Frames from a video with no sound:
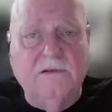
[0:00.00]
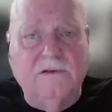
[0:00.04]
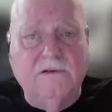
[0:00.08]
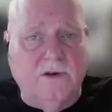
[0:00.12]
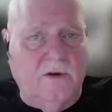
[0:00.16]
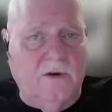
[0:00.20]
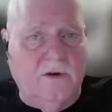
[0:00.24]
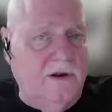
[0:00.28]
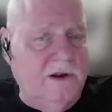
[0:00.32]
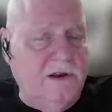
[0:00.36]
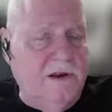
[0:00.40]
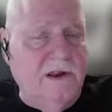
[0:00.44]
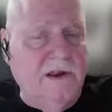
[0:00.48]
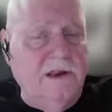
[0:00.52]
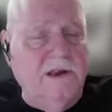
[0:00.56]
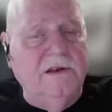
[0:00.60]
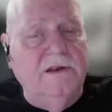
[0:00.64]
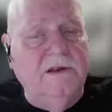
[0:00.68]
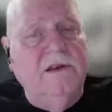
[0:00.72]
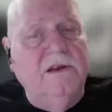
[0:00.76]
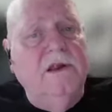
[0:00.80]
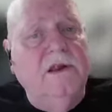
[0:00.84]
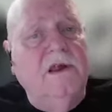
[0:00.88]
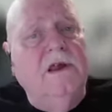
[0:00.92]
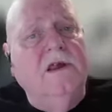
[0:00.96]
So
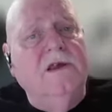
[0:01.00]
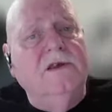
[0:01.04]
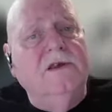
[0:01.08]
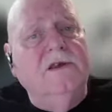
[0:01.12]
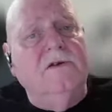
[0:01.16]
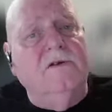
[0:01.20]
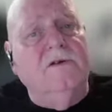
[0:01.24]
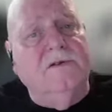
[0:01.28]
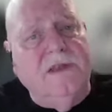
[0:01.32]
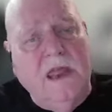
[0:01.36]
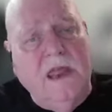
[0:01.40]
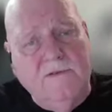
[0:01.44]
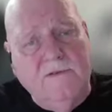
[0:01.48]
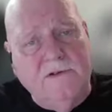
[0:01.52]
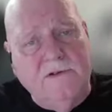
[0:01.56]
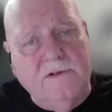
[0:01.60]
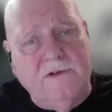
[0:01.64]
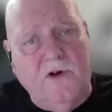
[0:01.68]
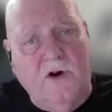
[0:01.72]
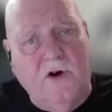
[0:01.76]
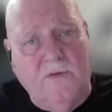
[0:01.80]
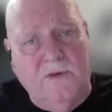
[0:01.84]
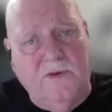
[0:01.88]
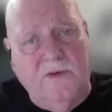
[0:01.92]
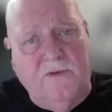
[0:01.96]

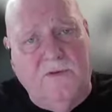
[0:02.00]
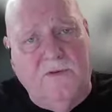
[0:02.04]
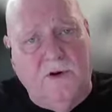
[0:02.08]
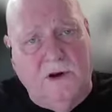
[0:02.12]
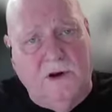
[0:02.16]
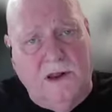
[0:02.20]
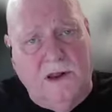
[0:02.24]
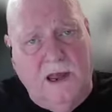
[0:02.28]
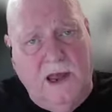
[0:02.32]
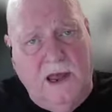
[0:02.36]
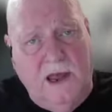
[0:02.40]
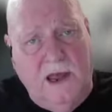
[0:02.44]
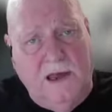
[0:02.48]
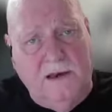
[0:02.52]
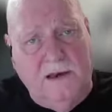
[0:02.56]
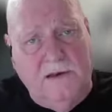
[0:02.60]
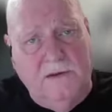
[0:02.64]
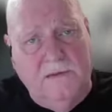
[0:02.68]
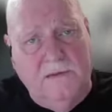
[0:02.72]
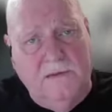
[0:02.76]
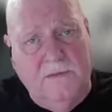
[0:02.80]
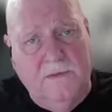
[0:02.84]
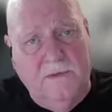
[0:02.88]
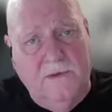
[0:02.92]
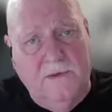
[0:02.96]
David's going before
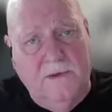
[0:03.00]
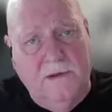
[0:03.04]
God,